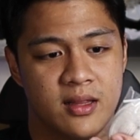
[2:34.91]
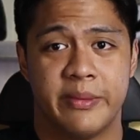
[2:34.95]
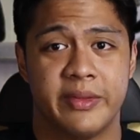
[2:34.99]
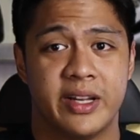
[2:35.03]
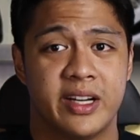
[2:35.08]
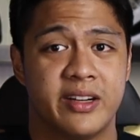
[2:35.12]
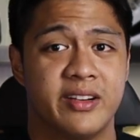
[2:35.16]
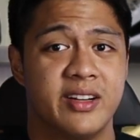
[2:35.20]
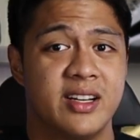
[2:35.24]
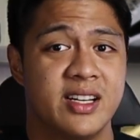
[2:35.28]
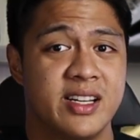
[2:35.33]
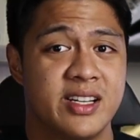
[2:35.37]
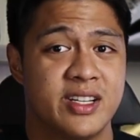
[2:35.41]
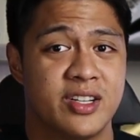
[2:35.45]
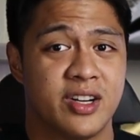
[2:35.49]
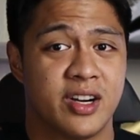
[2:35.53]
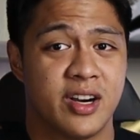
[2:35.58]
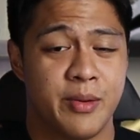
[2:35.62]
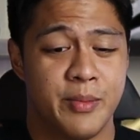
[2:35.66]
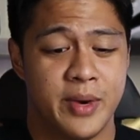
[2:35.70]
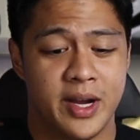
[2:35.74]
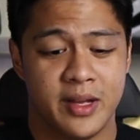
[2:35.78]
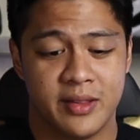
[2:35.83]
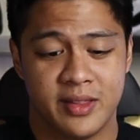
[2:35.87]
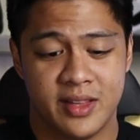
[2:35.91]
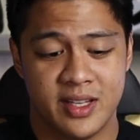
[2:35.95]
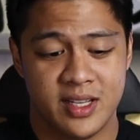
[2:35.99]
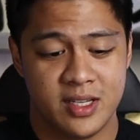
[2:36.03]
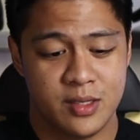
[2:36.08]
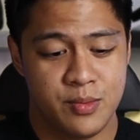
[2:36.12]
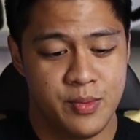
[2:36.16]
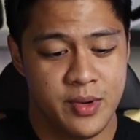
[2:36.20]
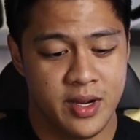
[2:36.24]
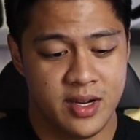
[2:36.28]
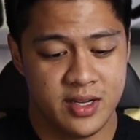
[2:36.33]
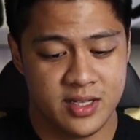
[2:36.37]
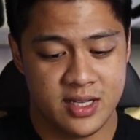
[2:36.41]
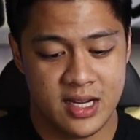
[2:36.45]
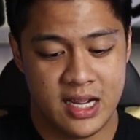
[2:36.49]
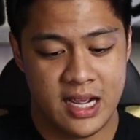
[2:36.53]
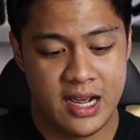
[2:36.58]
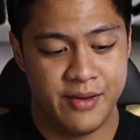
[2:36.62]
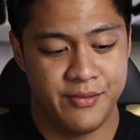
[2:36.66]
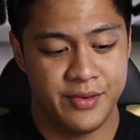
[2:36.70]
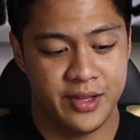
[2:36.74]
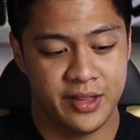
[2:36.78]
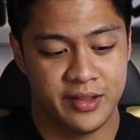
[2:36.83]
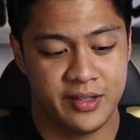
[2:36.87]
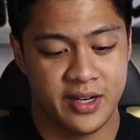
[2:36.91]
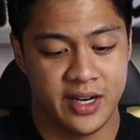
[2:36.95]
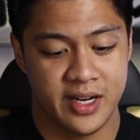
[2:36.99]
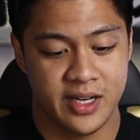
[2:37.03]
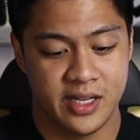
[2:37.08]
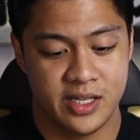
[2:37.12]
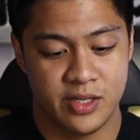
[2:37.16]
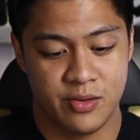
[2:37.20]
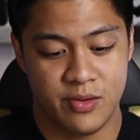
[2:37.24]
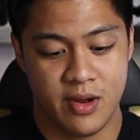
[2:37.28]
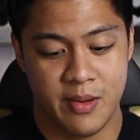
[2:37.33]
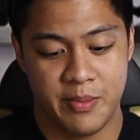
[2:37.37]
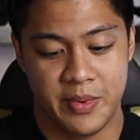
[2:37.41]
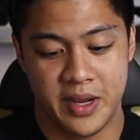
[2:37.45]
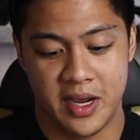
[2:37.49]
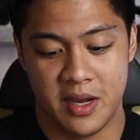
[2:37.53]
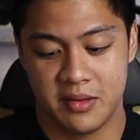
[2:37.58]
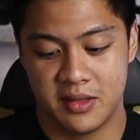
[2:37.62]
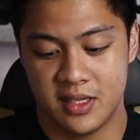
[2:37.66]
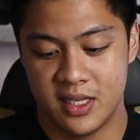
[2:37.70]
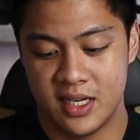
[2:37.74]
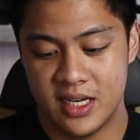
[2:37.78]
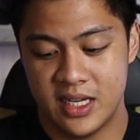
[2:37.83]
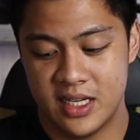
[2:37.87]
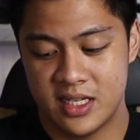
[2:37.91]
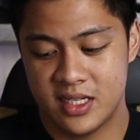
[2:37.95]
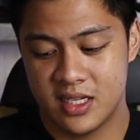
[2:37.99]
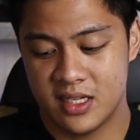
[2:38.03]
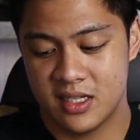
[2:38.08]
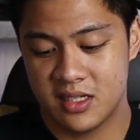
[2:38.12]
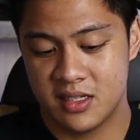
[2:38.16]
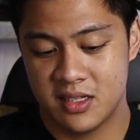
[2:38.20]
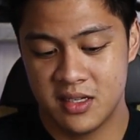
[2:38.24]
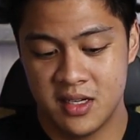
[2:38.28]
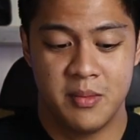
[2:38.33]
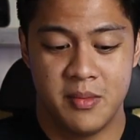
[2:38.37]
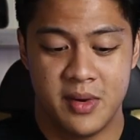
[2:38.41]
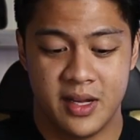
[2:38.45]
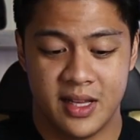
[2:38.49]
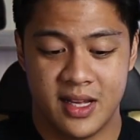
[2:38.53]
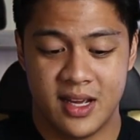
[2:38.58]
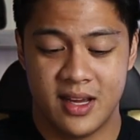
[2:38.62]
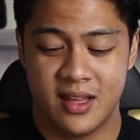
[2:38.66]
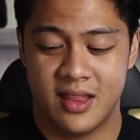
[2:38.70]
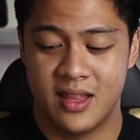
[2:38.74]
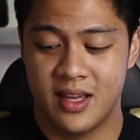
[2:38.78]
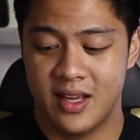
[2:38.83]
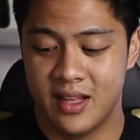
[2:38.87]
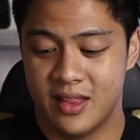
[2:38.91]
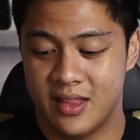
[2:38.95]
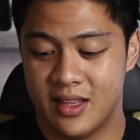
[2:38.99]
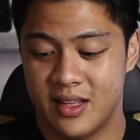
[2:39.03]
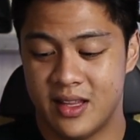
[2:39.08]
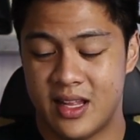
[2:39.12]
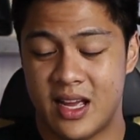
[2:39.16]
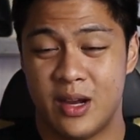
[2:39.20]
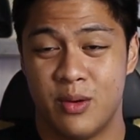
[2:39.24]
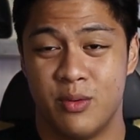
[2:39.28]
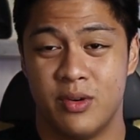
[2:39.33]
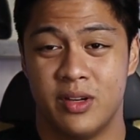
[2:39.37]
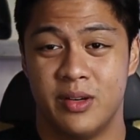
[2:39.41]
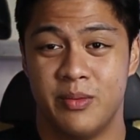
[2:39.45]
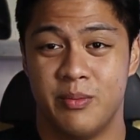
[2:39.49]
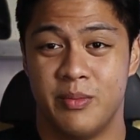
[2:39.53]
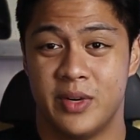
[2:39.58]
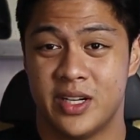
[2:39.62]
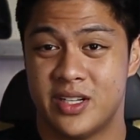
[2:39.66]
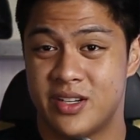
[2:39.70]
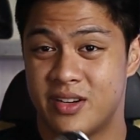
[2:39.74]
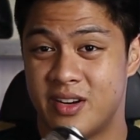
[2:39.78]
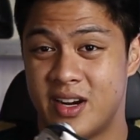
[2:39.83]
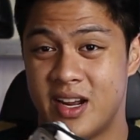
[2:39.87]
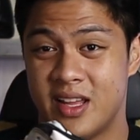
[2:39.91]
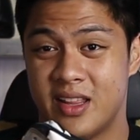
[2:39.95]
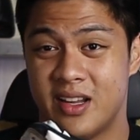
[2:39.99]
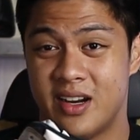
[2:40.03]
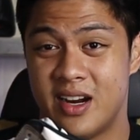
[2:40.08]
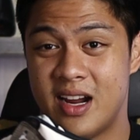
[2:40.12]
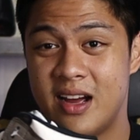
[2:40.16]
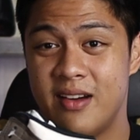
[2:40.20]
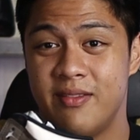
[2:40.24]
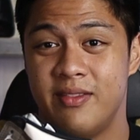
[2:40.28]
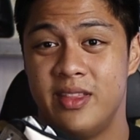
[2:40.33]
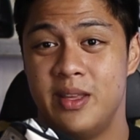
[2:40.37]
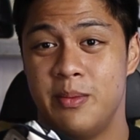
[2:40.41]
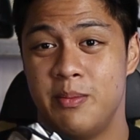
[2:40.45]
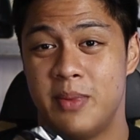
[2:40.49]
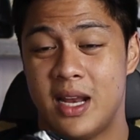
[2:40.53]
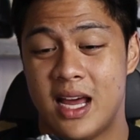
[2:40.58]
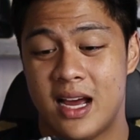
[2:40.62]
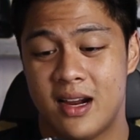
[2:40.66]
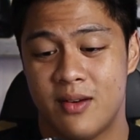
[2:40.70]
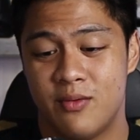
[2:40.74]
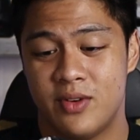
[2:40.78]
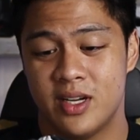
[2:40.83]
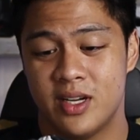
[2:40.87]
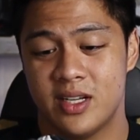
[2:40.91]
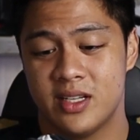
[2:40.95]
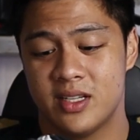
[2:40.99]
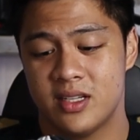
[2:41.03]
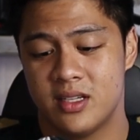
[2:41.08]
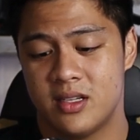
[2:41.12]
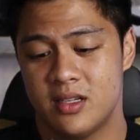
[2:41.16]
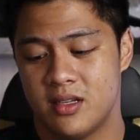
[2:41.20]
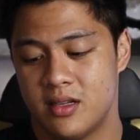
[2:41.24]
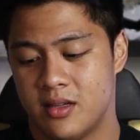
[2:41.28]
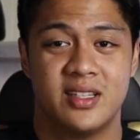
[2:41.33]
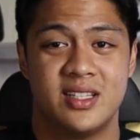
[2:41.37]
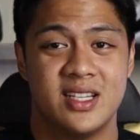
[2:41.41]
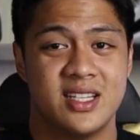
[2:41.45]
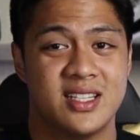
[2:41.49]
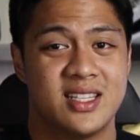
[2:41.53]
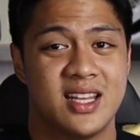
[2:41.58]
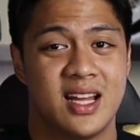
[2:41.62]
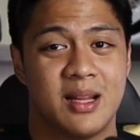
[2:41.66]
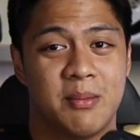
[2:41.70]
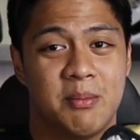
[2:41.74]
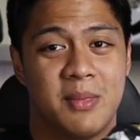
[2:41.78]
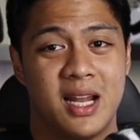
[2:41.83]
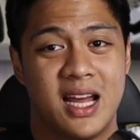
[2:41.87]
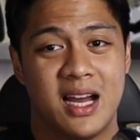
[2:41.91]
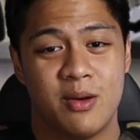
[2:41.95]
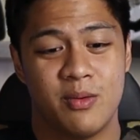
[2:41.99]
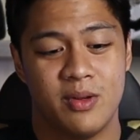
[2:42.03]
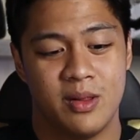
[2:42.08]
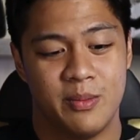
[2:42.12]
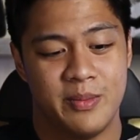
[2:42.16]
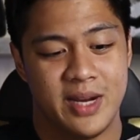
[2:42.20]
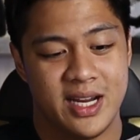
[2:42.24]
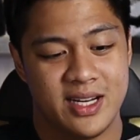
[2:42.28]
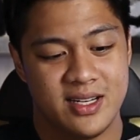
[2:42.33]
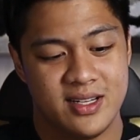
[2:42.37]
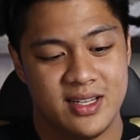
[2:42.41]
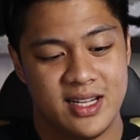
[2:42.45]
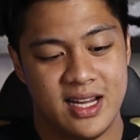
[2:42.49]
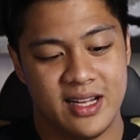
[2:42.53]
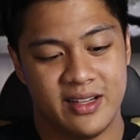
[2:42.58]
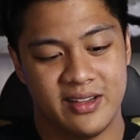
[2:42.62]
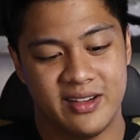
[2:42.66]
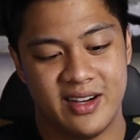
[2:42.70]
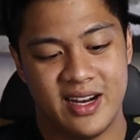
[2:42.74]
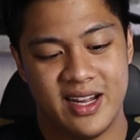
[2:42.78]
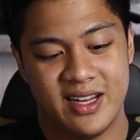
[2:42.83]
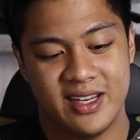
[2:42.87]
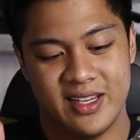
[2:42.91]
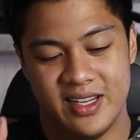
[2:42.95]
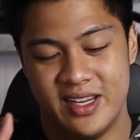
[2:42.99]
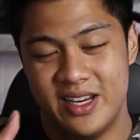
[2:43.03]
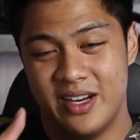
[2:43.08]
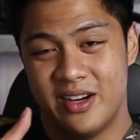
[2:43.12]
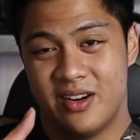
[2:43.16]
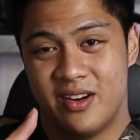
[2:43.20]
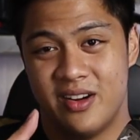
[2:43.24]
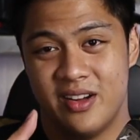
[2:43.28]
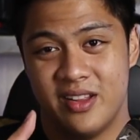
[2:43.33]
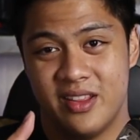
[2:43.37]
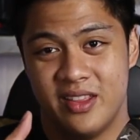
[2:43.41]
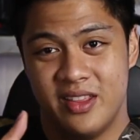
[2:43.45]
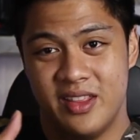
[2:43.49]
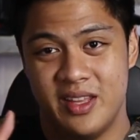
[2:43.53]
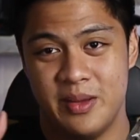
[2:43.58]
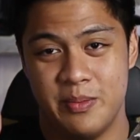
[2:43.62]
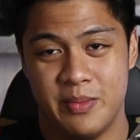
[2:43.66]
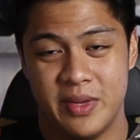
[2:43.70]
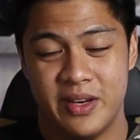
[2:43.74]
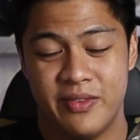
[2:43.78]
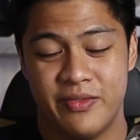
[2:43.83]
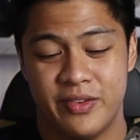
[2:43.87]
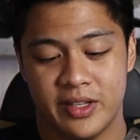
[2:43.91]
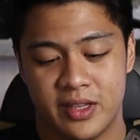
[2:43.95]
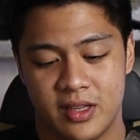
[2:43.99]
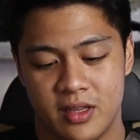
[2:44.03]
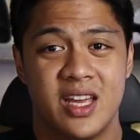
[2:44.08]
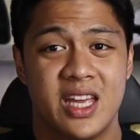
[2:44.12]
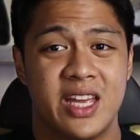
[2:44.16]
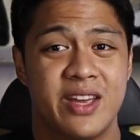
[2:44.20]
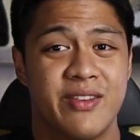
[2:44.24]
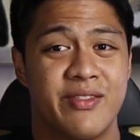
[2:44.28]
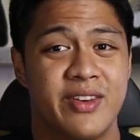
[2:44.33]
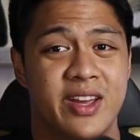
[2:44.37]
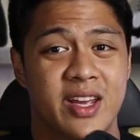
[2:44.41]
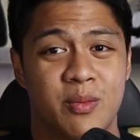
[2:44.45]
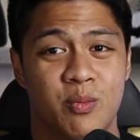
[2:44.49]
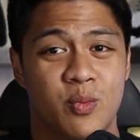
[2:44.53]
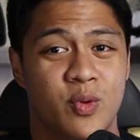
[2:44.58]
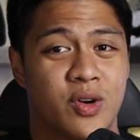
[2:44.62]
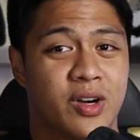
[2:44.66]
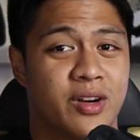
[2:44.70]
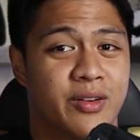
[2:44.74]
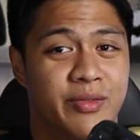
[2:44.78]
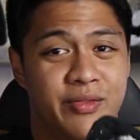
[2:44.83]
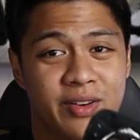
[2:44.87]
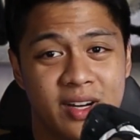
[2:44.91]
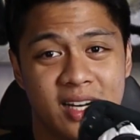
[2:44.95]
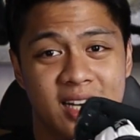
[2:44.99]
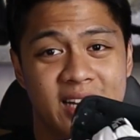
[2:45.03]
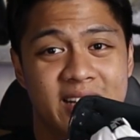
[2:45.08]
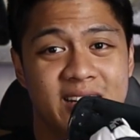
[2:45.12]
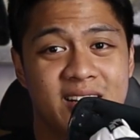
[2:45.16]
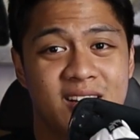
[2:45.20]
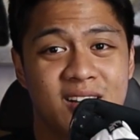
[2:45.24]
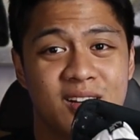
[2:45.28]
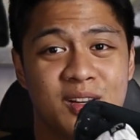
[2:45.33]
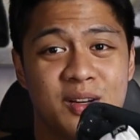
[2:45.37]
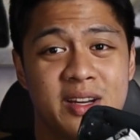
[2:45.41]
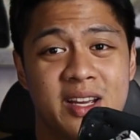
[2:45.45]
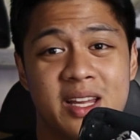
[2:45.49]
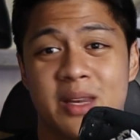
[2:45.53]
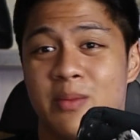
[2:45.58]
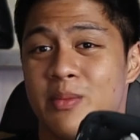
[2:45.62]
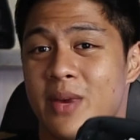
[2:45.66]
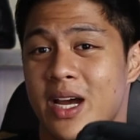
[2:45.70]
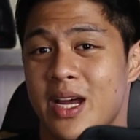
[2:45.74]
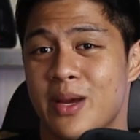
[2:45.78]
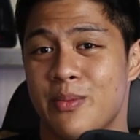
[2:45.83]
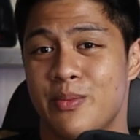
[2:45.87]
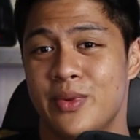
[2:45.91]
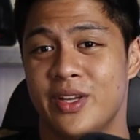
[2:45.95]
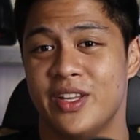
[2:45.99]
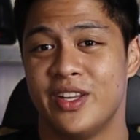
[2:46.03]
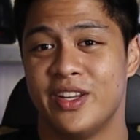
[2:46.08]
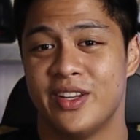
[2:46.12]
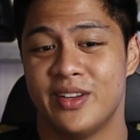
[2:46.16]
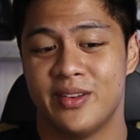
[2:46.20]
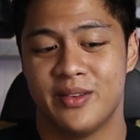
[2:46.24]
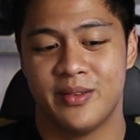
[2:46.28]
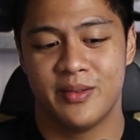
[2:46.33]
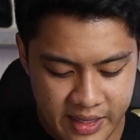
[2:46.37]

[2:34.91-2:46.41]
Not really sure about this because I haven't tried swapping out the laces, but I think that I would much rather have the black ones, since that black will match that rand here on the midfoot, giving it more of a cleaner look in my opinion.